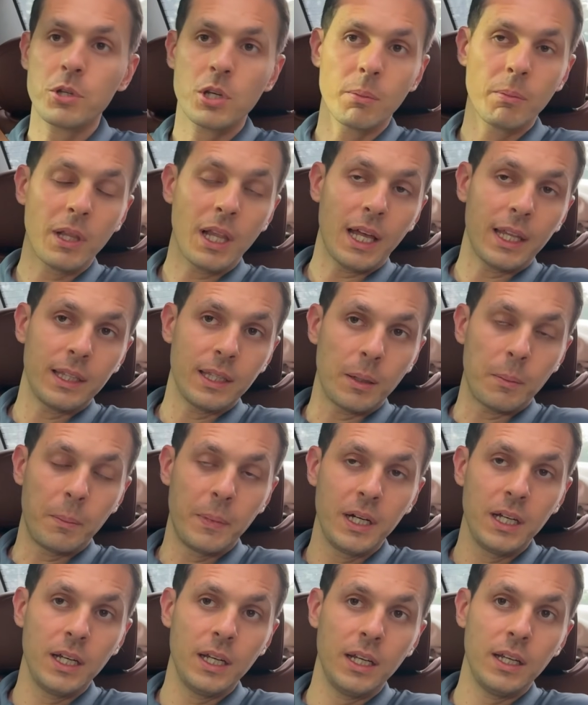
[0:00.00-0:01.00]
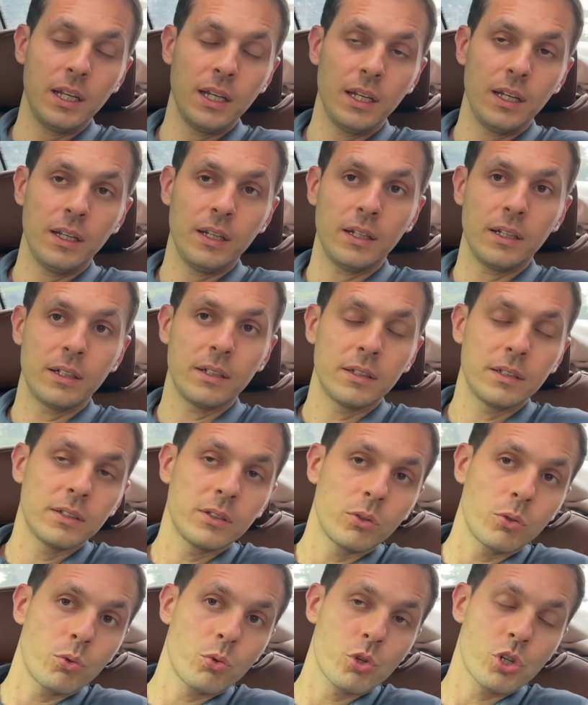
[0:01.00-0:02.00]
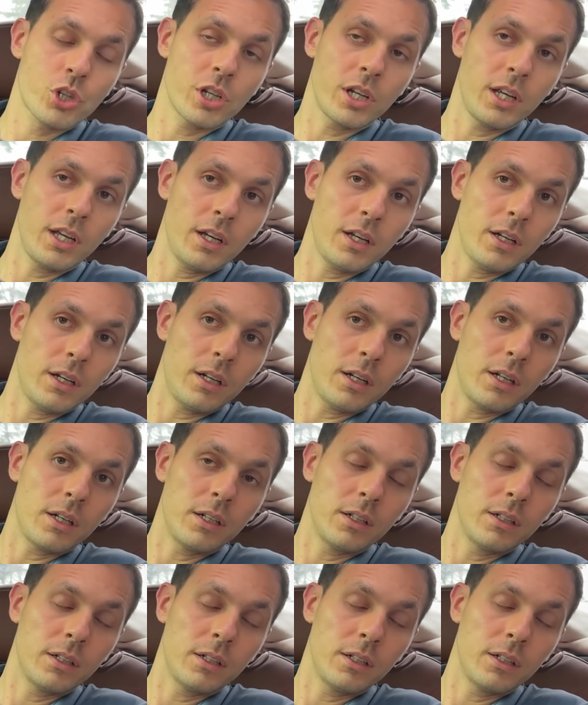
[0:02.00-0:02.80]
All right, anyway. We already